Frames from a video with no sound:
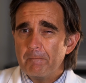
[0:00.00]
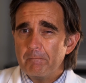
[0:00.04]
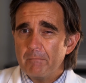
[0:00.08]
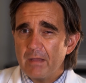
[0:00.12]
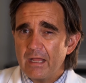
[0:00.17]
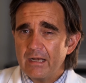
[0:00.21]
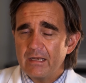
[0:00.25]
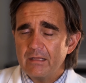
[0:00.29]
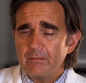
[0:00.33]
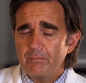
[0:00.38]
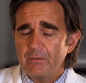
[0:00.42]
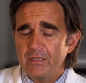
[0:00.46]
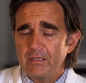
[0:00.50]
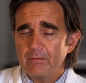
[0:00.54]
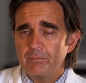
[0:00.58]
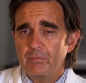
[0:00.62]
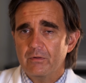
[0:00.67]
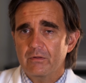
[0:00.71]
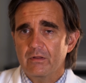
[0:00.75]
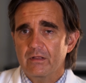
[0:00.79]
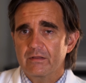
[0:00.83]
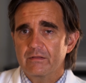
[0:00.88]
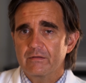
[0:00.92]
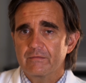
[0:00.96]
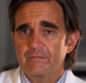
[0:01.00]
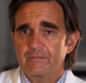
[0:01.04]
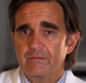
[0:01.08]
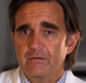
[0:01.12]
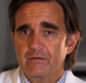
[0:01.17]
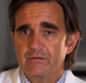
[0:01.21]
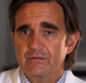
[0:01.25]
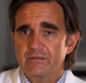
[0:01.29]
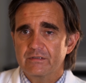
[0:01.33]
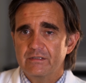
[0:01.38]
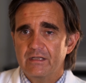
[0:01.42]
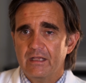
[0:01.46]
Many people on the
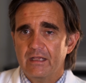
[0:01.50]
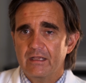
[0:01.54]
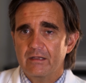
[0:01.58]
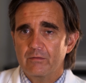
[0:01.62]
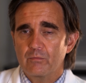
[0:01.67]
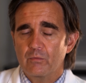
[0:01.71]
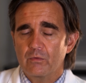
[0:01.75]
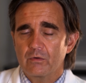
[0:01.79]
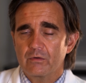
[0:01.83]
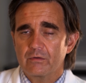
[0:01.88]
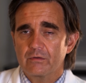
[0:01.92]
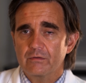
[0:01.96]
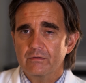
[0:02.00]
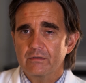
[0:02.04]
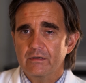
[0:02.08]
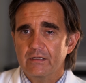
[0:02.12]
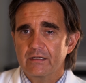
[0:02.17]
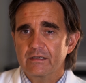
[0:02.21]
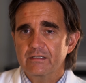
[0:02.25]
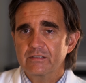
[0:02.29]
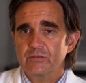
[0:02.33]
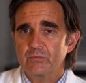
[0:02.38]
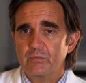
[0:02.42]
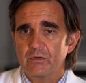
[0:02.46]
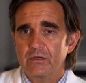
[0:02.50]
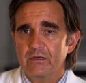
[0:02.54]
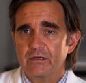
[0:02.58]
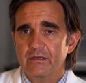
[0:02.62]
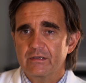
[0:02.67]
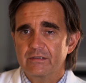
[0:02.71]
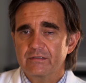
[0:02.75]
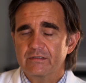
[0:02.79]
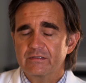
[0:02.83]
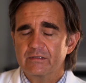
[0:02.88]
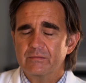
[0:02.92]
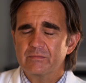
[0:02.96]
first day will
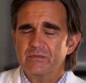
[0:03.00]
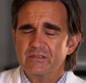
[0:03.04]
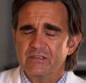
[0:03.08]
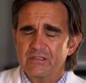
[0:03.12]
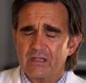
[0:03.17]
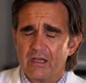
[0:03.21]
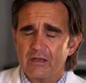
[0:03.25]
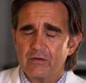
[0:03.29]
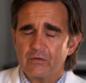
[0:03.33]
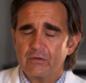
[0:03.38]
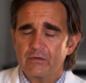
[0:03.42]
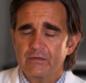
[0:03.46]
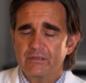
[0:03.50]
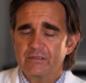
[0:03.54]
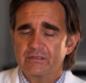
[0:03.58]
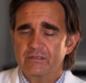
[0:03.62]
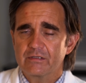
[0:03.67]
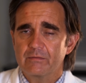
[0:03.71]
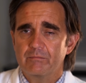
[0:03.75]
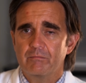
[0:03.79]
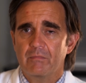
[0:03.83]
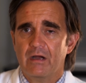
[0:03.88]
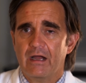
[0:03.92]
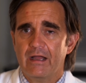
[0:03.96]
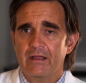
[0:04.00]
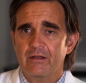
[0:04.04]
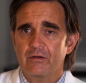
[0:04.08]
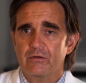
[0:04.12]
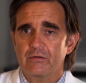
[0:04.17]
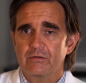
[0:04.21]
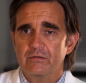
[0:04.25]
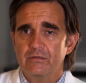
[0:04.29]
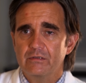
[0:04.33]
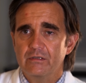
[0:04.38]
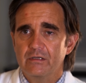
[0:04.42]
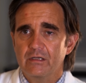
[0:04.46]
experience some subtle and some
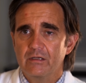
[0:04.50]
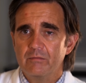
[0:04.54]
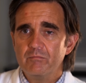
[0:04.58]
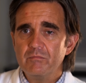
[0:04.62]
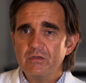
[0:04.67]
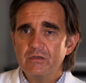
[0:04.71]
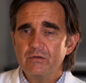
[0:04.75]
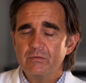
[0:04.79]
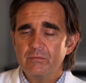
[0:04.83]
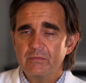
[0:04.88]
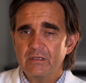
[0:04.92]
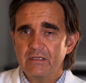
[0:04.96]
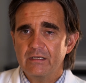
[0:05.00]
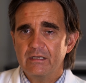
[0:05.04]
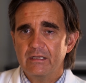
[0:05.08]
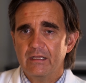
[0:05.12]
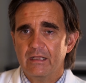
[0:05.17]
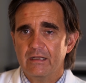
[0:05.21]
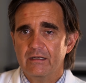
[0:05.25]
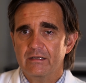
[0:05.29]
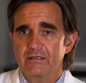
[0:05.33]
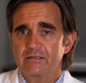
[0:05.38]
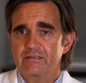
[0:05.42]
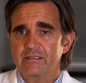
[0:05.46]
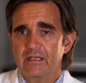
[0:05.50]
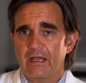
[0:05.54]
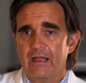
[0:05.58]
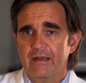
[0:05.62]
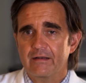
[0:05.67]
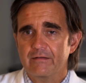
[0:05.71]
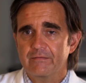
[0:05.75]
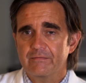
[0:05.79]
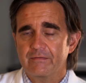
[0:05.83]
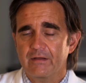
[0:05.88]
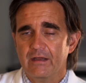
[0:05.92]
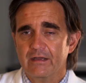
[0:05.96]
mild immune mediated
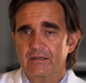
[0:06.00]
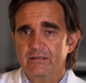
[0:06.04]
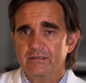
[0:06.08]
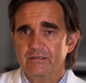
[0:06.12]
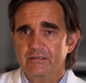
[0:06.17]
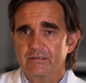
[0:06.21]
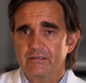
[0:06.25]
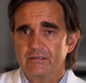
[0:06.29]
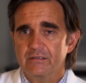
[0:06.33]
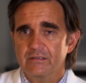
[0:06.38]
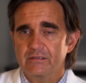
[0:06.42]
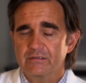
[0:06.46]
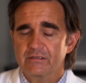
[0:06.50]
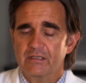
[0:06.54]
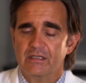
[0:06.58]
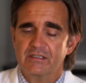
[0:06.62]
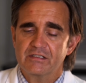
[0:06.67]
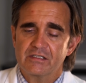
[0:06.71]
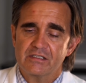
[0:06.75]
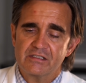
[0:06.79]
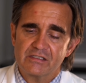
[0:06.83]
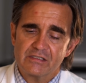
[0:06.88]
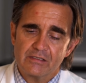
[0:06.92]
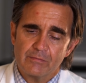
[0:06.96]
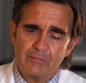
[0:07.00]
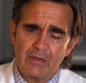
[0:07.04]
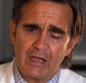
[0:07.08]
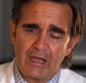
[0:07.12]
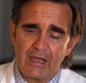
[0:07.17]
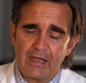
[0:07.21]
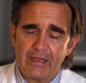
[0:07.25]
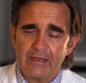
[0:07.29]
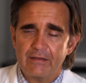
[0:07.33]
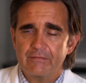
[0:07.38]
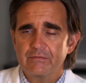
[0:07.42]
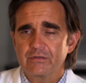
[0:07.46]
side effects, such as some
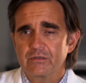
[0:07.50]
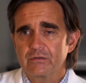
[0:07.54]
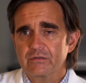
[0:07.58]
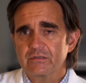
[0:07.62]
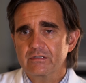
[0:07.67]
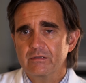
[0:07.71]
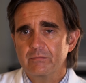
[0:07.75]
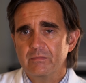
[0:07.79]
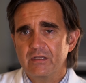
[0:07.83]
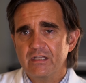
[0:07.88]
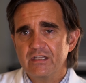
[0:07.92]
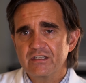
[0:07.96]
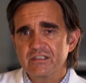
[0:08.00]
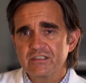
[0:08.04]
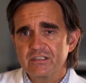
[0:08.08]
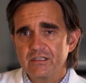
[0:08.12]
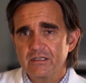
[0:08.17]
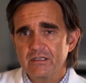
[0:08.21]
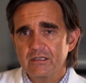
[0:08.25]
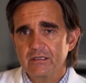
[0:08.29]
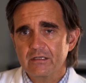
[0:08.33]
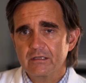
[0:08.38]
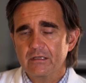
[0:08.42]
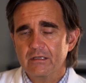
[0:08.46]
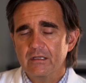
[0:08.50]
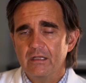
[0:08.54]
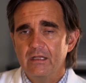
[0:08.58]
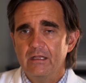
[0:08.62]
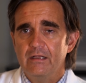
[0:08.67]
hives or some itching.